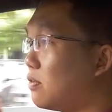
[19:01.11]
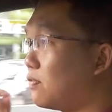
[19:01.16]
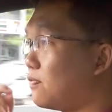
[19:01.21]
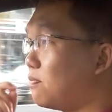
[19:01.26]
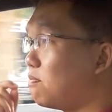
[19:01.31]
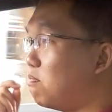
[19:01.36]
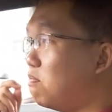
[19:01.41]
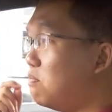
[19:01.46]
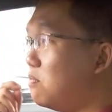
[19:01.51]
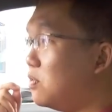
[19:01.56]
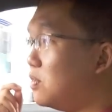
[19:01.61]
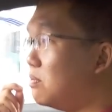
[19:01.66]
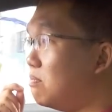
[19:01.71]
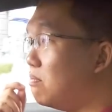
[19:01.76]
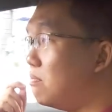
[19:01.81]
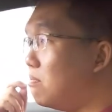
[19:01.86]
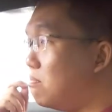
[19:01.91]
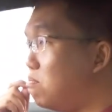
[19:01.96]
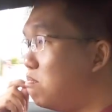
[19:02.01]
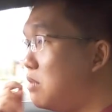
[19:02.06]
of
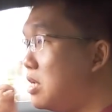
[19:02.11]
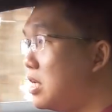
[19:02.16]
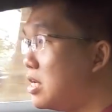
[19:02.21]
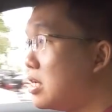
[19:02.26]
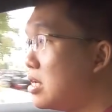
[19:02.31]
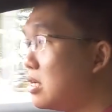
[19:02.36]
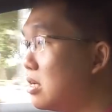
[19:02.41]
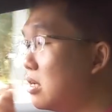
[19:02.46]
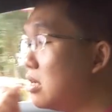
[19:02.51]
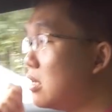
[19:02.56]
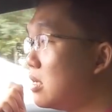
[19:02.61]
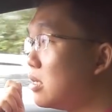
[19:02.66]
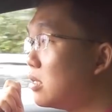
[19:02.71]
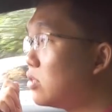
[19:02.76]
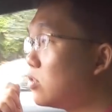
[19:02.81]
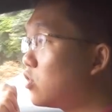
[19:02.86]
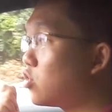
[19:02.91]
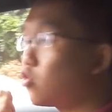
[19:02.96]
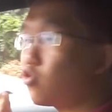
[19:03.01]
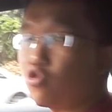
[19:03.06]
mere
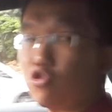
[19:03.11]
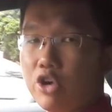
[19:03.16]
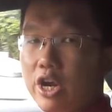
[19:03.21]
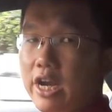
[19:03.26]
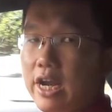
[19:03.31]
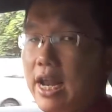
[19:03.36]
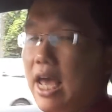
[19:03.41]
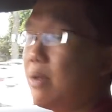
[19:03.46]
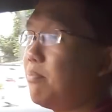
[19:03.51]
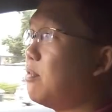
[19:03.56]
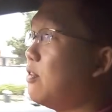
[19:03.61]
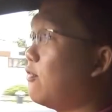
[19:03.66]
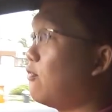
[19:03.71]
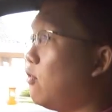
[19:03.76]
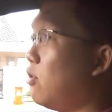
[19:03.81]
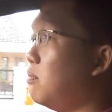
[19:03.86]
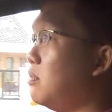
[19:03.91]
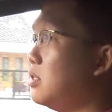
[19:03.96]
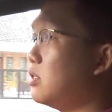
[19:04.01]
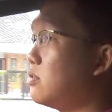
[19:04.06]
straight line
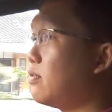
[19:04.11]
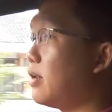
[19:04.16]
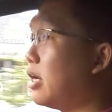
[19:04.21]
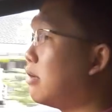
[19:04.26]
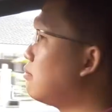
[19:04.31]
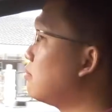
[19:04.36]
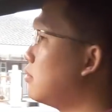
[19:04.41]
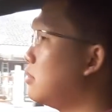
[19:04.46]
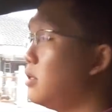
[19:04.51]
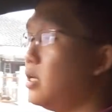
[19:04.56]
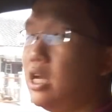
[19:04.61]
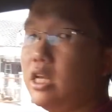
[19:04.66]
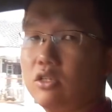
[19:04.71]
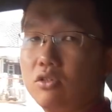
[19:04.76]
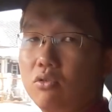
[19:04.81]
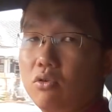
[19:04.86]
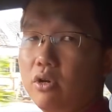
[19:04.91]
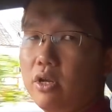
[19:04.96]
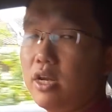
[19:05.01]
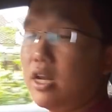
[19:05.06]
performance, right, it's
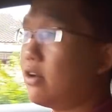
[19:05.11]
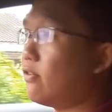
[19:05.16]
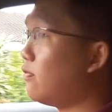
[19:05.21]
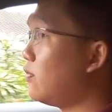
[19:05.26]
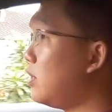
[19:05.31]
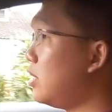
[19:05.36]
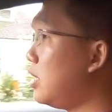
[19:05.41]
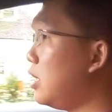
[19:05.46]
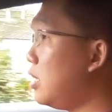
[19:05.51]
good enough.